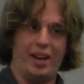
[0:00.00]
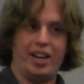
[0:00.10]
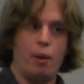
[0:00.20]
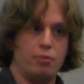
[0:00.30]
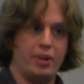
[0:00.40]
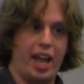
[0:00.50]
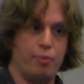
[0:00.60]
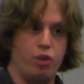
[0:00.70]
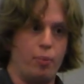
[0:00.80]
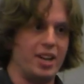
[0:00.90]
come, came
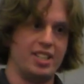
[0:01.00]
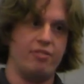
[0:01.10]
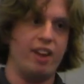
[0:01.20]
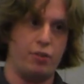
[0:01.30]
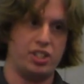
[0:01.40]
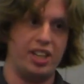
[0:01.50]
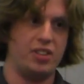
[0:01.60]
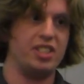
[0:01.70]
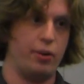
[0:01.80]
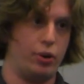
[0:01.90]
from because they've never seen the
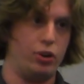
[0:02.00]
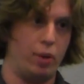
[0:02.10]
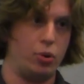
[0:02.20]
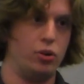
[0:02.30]
serial number.